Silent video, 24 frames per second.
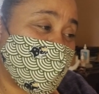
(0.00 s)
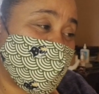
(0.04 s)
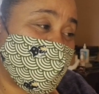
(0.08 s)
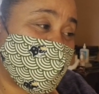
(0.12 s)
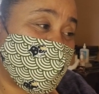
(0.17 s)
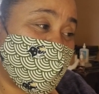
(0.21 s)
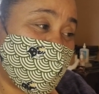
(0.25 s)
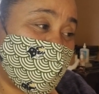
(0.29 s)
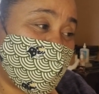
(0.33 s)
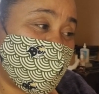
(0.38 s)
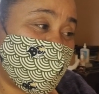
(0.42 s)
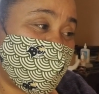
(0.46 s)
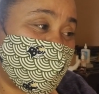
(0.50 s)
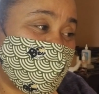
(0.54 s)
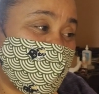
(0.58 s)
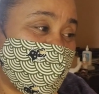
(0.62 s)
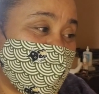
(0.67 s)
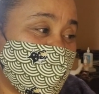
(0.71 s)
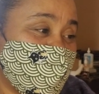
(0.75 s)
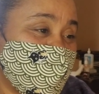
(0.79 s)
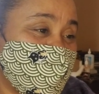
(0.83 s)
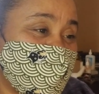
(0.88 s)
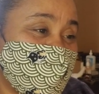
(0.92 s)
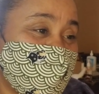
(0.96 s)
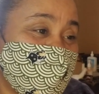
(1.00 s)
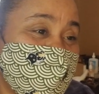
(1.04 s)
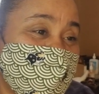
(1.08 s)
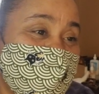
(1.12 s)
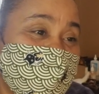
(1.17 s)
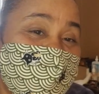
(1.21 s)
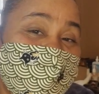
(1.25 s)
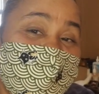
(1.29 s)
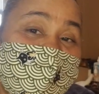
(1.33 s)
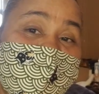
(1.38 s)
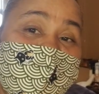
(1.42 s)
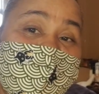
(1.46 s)
client advisors
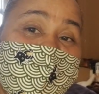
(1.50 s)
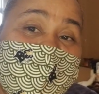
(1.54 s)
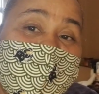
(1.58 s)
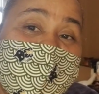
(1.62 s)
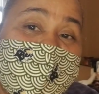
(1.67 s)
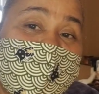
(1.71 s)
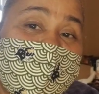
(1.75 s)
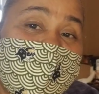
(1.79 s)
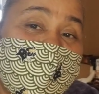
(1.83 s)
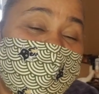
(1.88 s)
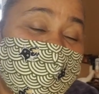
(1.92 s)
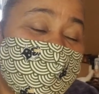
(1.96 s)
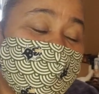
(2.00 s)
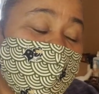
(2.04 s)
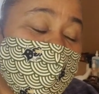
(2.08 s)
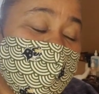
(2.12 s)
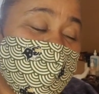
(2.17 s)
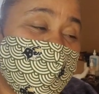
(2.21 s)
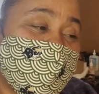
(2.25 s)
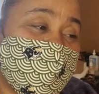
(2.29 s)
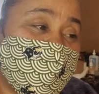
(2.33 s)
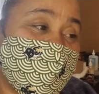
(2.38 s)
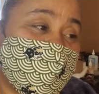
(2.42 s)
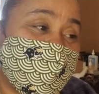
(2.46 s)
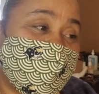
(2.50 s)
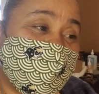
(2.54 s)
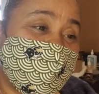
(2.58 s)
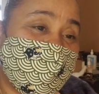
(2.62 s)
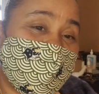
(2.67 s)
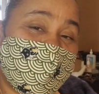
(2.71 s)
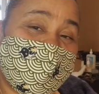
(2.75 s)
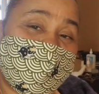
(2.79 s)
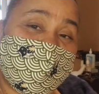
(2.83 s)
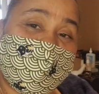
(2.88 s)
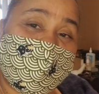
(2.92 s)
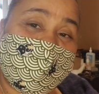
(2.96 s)
and my good
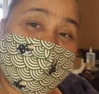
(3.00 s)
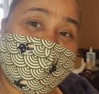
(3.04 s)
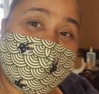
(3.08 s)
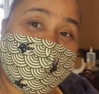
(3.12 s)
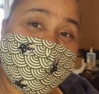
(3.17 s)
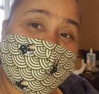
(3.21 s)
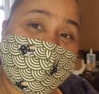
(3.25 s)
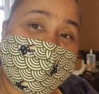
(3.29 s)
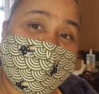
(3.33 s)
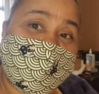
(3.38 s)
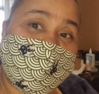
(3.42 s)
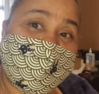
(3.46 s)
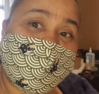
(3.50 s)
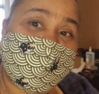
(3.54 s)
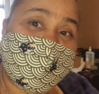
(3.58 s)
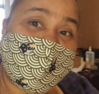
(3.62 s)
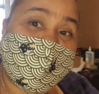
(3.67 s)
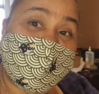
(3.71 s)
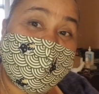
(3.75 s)
friend Lisa and my